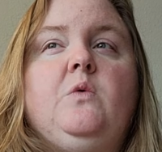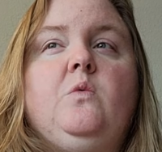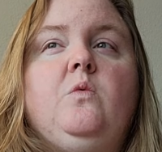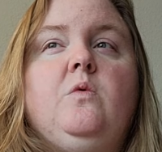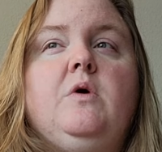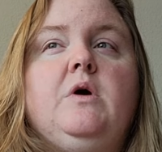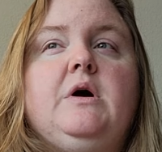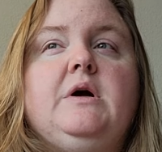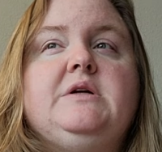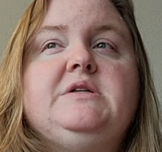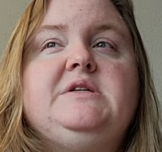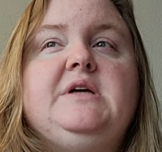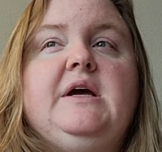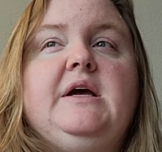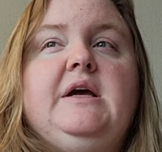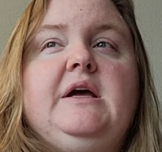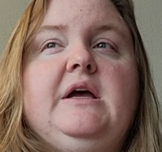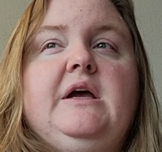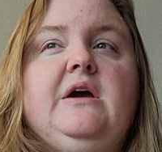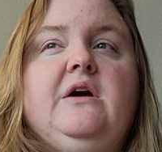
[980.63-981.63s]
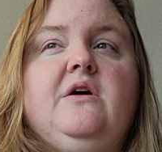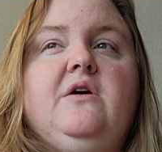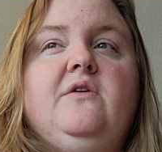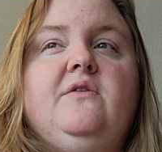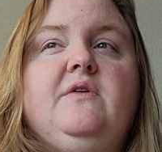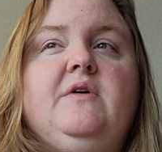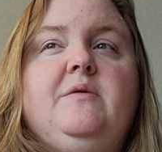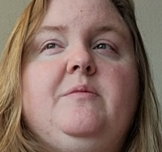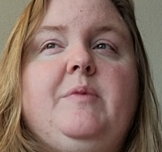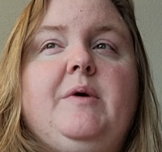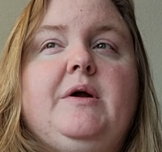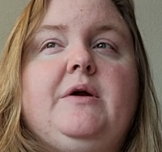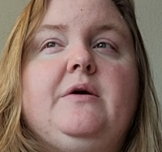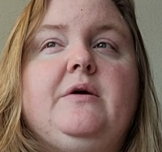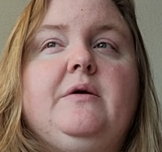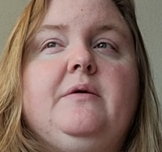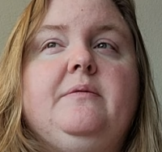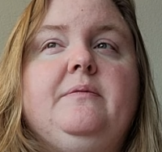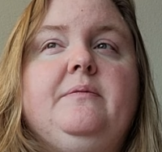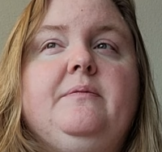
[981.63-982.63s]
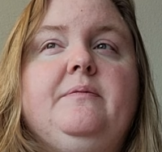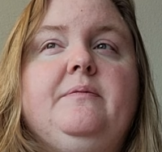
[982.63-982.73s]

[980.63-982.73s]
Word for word: work on taking care of it better.